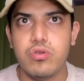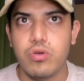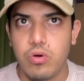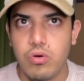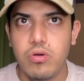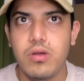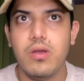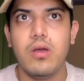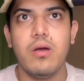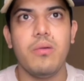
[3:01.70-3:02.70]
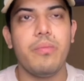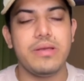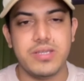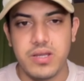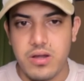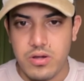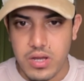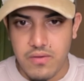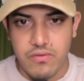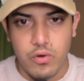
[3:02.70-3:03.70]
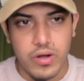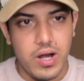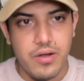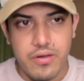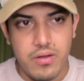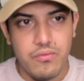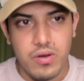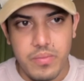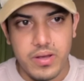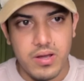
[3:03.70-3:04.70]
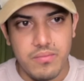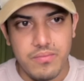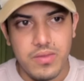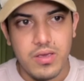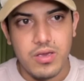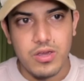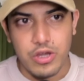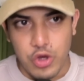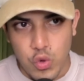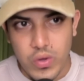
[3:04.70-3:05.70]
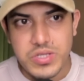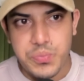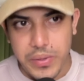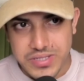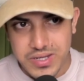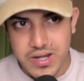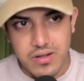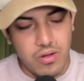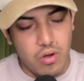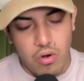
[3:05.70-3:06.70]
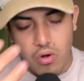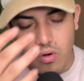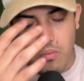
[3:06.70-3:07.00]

No. President, if Donald Trump will become US president, oh